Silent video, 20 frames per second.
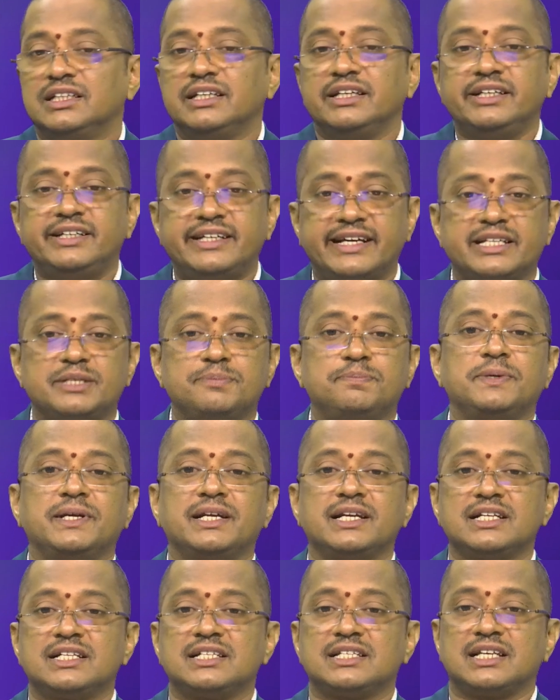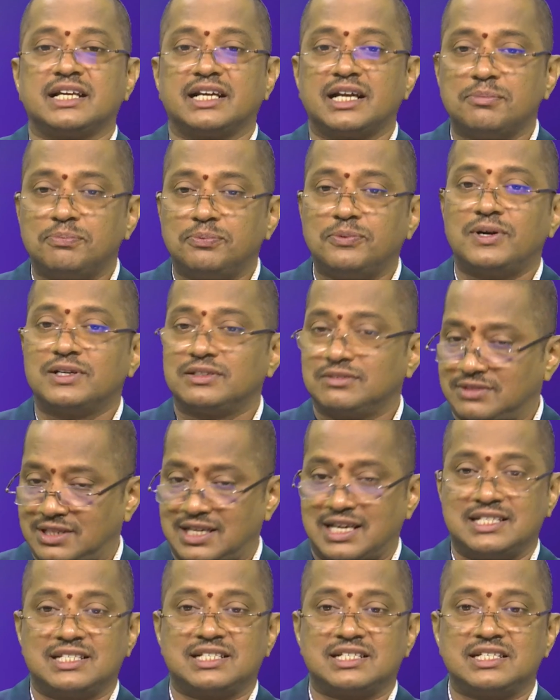it experiences an upward
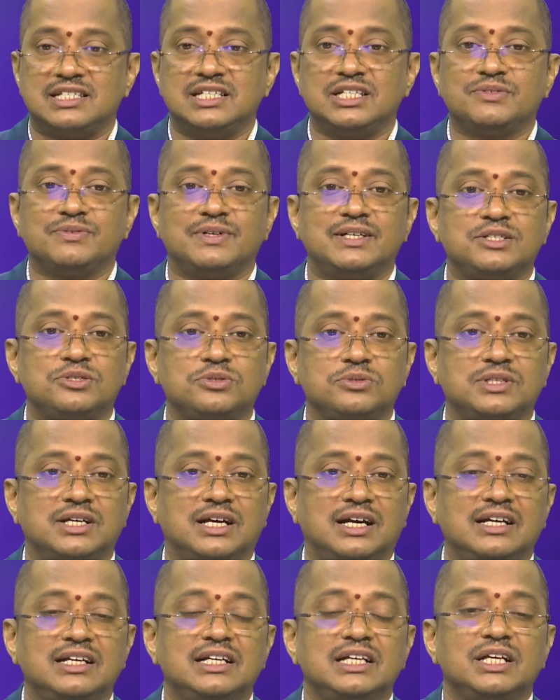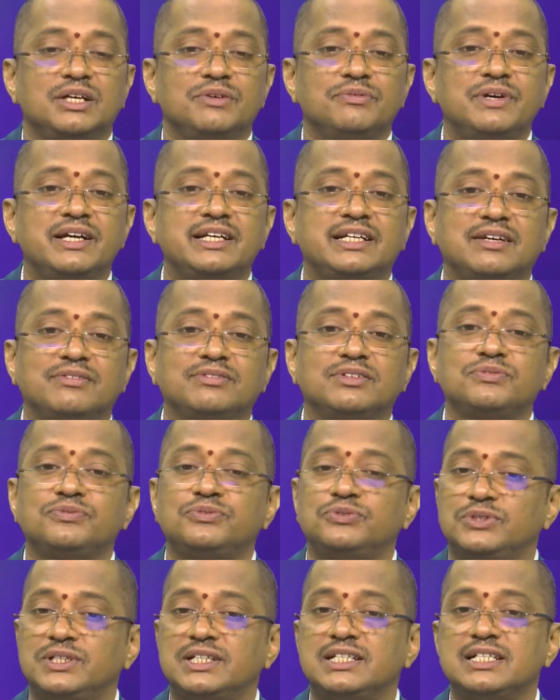thrust equal to the weight of the
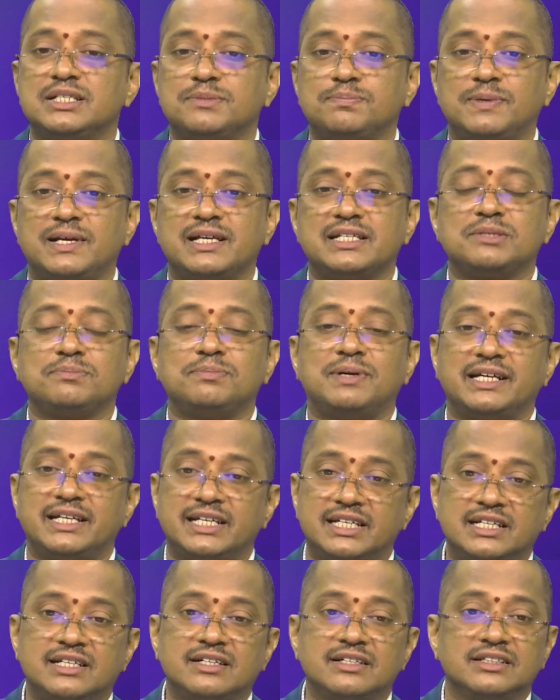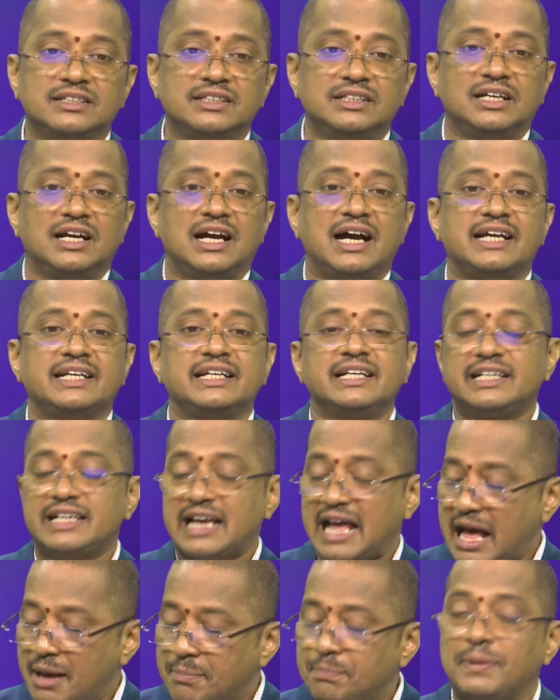fluid displaced by it, and its
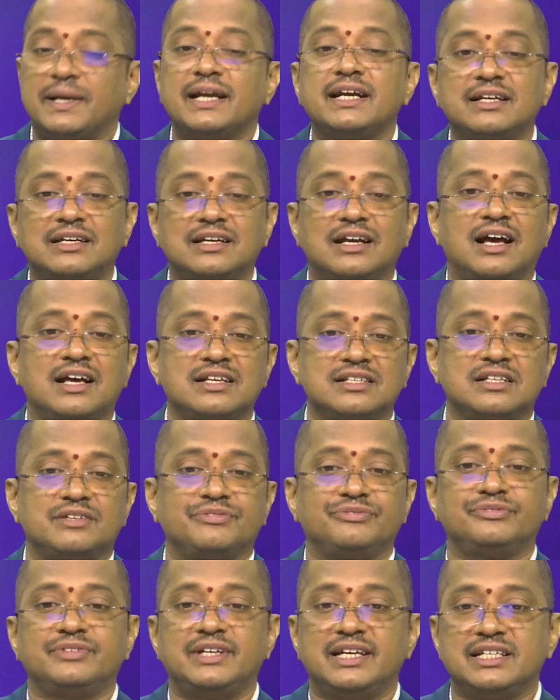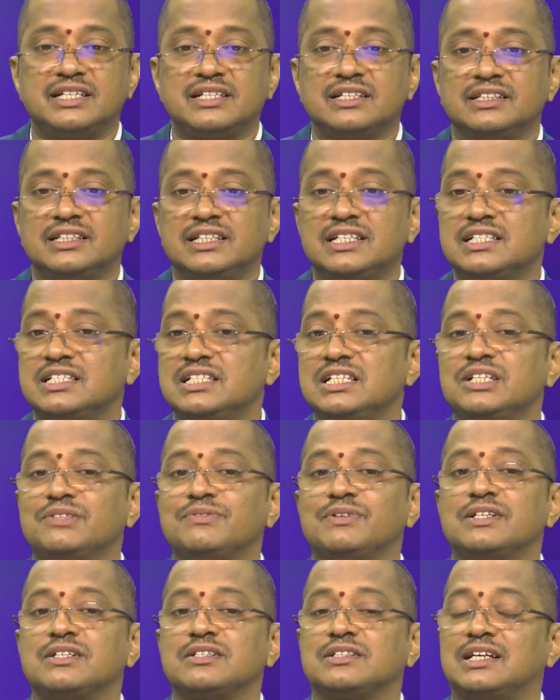apparent loss of weight is
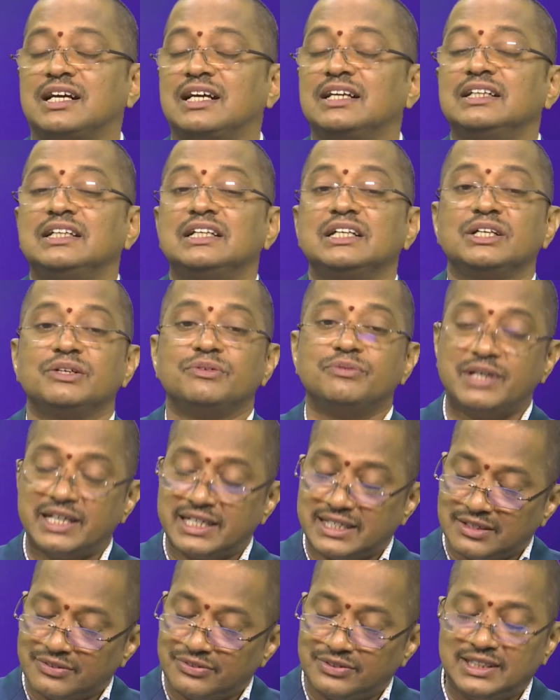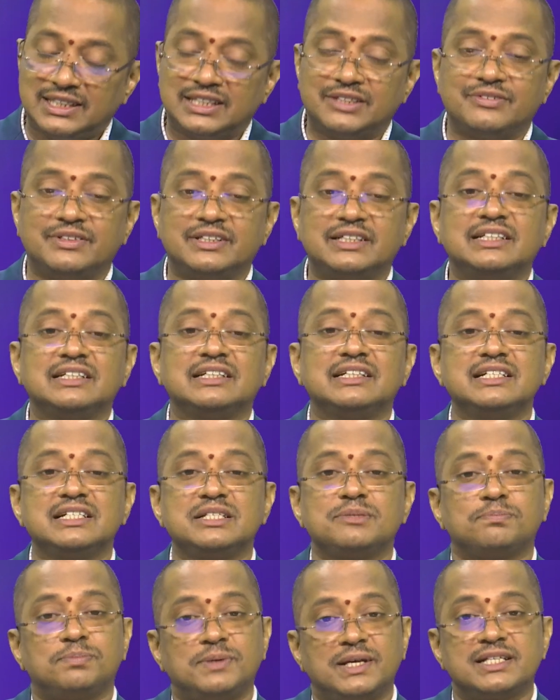equal to the weight of liquid
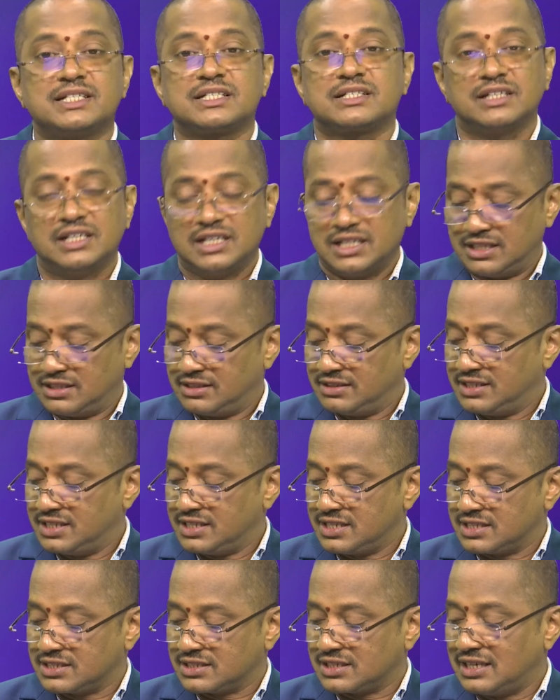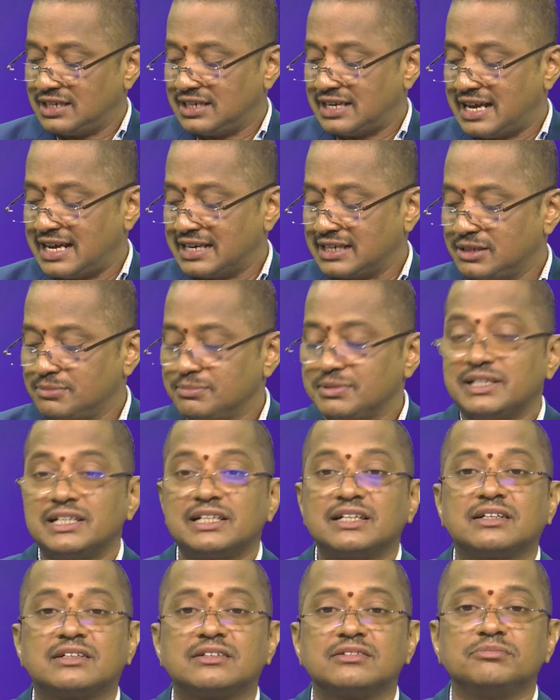displaced. This is called
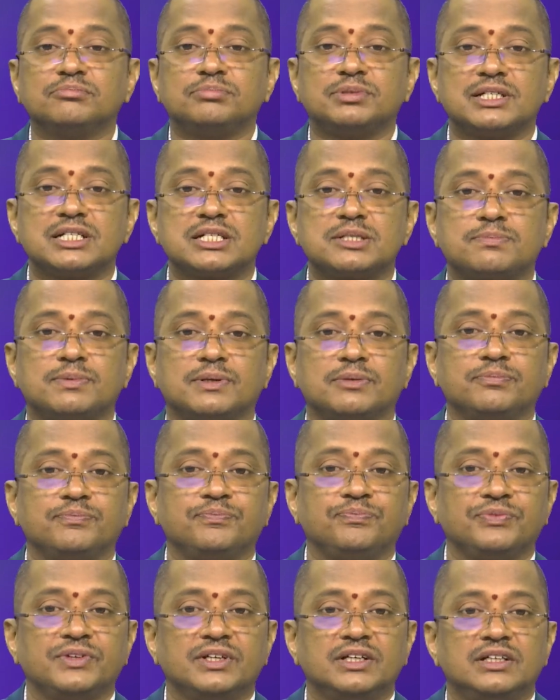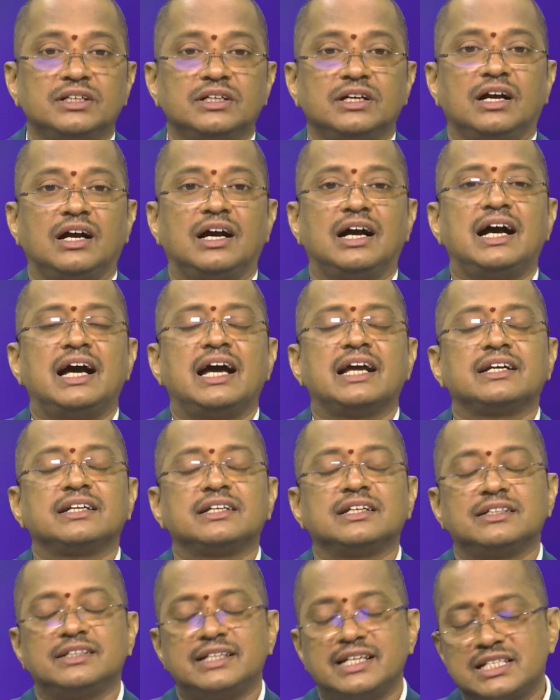Archimedic principle. And
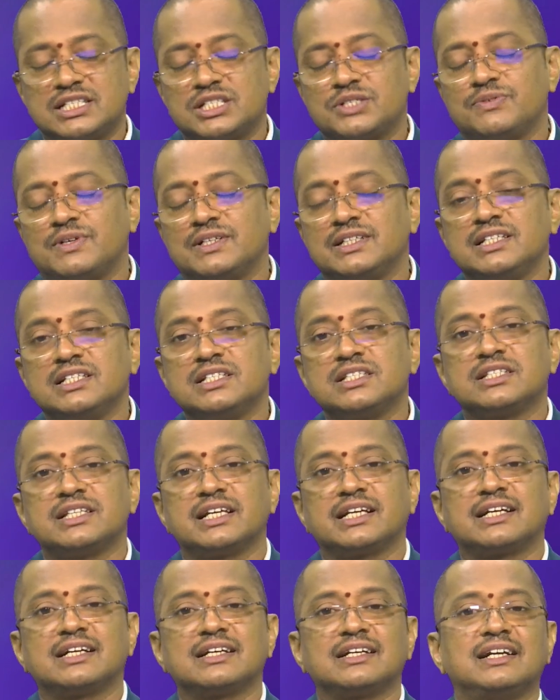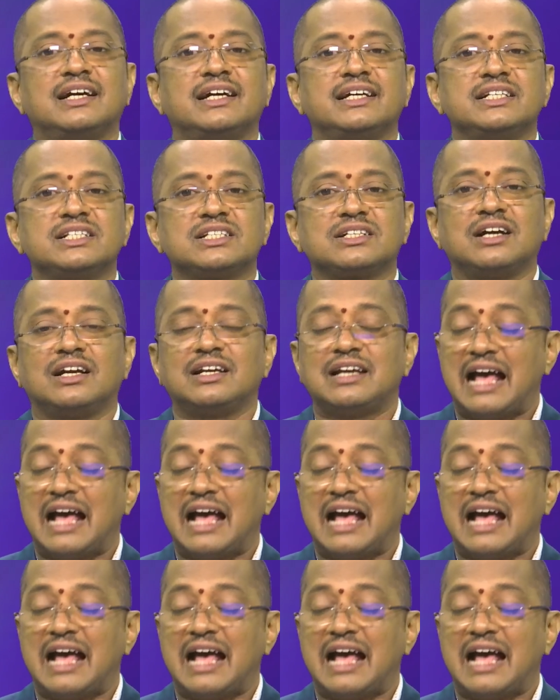the next one is, second law is called